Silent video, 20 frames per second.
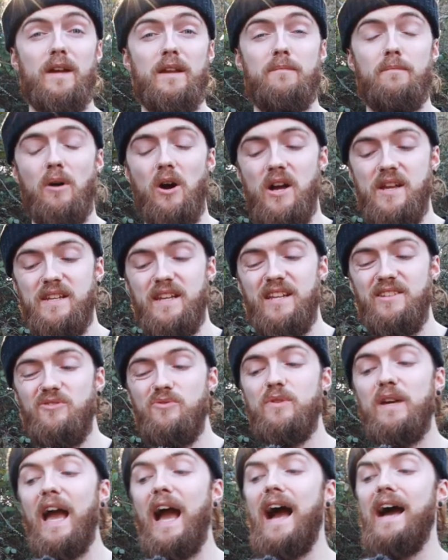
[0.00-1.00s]
in mind, and
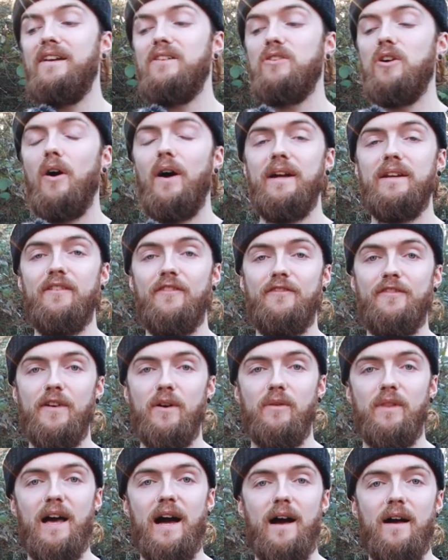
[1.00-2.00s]
you can kind of
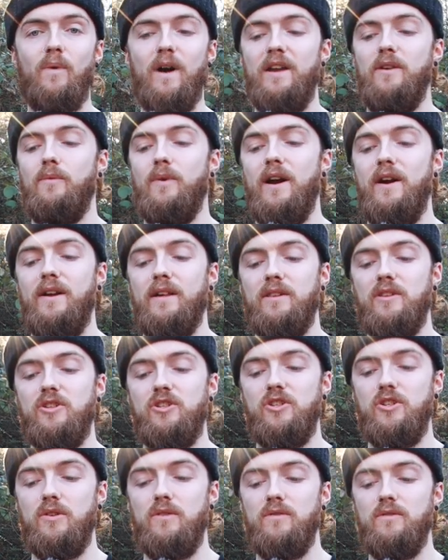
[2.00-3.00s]
feel that when wearing the
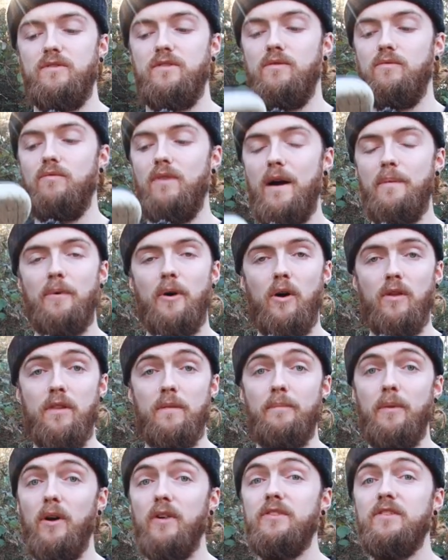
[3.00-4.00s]
shoes. The rubber on
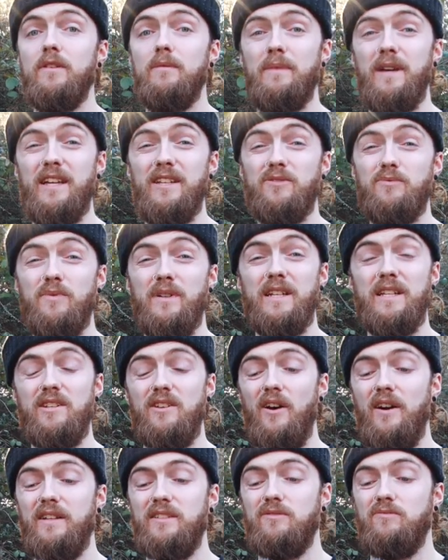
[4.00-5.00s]
the bottom is really
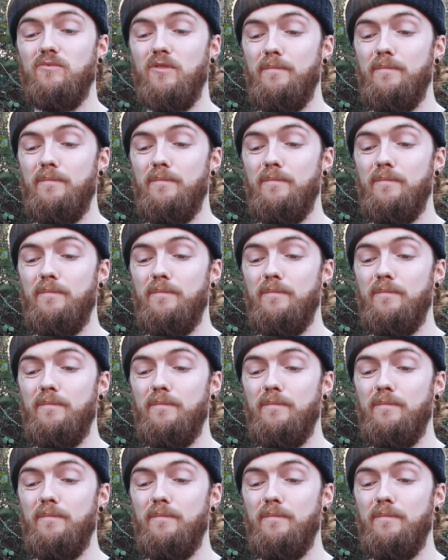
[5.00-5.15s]
nice and